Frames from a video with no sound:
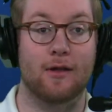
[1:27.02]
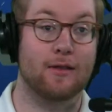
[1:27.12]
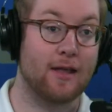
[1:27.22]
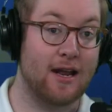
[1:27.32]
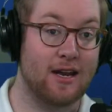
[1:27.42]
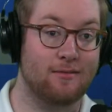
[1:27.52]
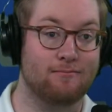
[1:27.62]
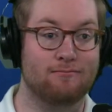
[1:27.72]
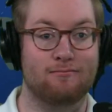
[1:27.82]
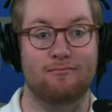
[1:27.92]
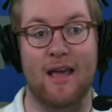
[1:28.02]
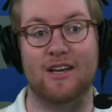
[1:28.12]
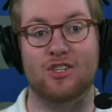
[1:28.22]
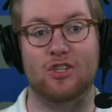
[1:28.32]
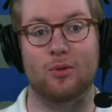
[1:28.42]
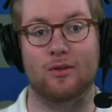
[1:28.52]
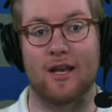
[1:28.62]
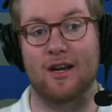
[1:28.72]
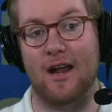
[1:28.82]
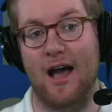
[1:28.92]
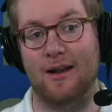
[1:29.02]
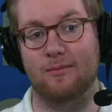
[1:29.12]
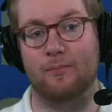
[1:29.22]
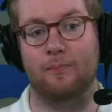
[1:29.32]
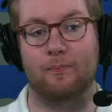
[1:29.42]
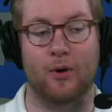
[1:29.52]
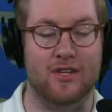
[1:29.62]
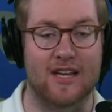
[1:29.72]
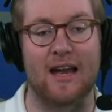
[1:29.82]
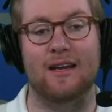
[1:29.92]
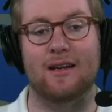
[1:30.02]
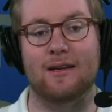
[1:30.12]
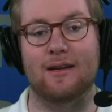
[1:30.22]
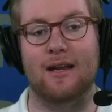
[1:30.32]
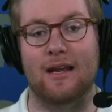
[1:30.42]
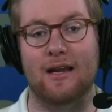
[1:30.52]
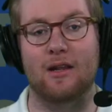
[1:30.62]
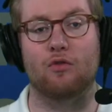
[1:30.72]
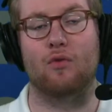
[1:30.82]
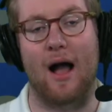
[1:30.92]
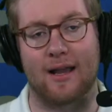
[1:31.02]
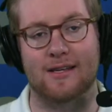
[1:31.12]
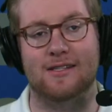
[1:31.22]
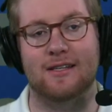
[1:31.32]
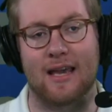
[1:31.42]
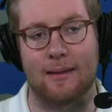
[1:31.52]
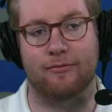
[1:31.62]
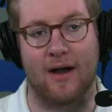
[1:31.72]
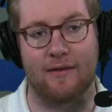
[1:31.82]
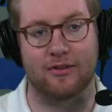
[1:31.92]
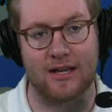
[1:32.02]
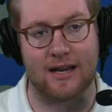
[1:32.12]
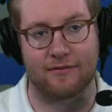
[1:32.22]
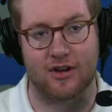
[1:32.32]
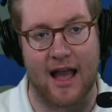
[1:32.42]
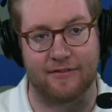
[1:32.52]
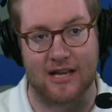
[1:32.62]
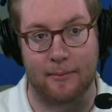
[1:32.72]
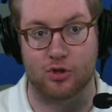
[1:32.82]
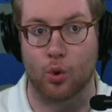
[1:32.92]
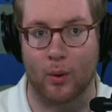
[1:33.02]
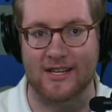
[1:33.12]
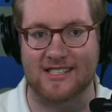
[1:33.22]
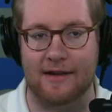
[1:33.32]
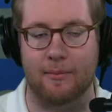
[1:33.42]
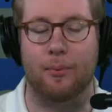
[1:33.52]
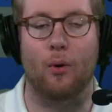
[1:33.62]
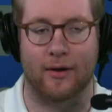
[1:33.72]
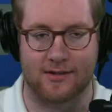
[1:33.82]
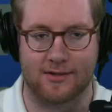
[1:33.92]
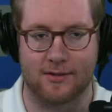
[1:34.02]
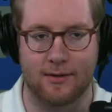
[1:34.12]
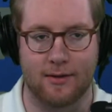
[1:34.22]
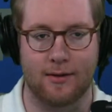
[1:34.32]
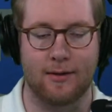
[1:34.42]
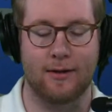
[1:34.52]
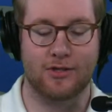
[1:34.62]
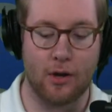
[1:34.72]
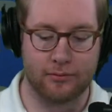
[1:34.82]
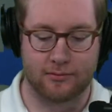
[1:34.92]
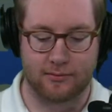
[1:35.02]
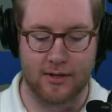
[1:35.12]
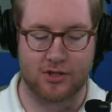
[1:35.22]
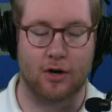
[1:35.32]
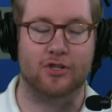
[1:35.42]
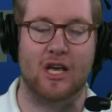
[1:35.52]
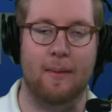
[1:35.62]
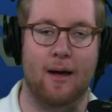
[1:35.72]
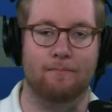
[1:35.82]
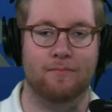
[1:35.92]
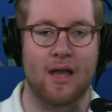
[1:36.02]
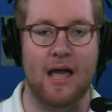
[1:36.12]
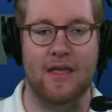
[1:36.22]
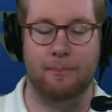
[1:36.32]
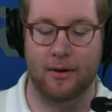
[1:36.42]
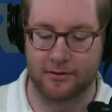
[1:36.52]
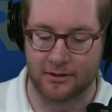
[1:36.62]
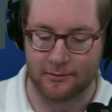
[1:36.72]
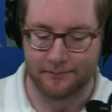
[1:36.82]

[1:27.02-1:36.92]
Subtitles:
They didn't execute. They did not put a dent in the Rockets' Game 5 lead after halftime. It was 27 points. So the starters came out and they punted.